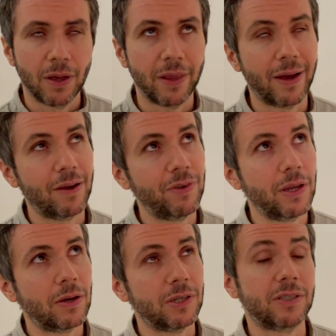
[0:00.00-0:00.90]
They're
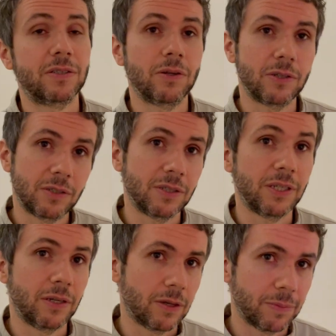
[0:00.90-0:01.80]
having a dessert
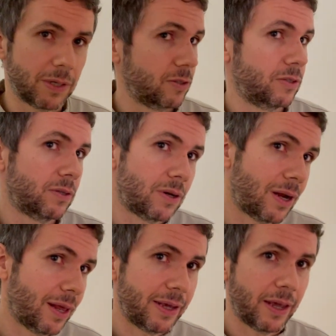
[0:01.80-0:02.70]
dinner because, you know, I
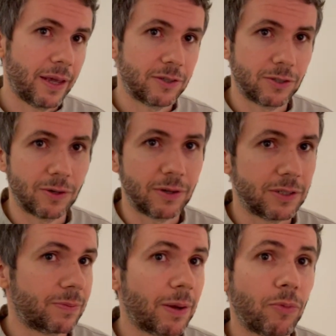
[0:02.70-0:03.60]
like cake, so
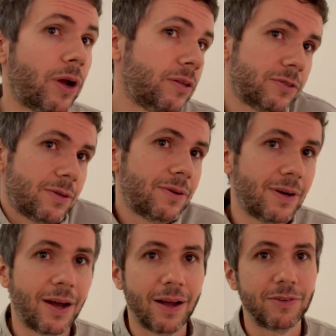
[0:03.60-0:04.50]
it's my brand, so
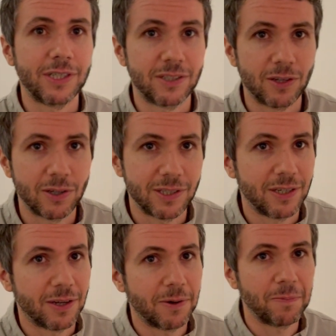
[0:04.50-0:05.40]
I have a dessert
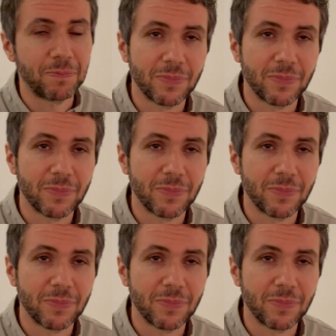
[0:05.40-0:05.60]
dinner.